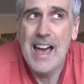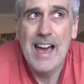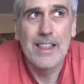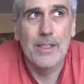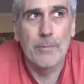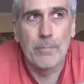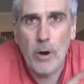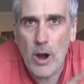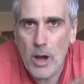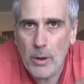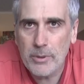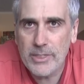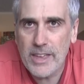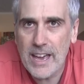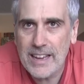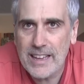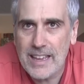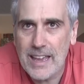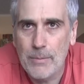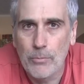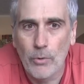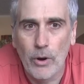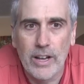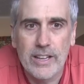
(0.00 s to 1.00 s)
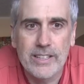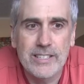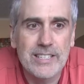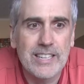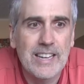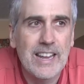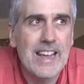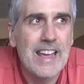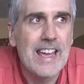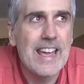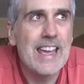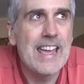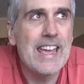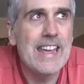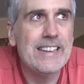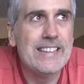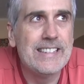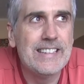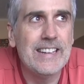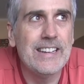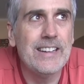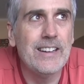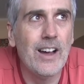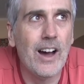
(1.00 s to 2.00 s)
The problem with that game was it
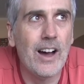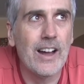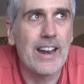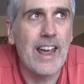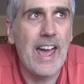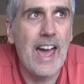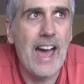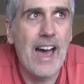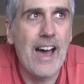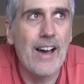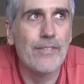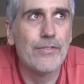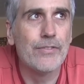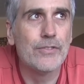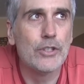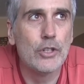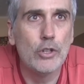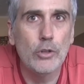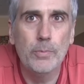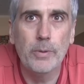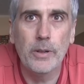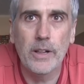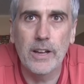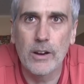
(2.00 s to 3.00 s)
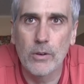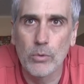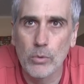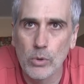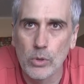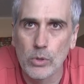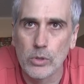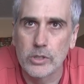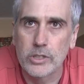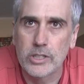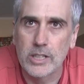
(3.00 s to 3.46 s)
did not have 2-player rules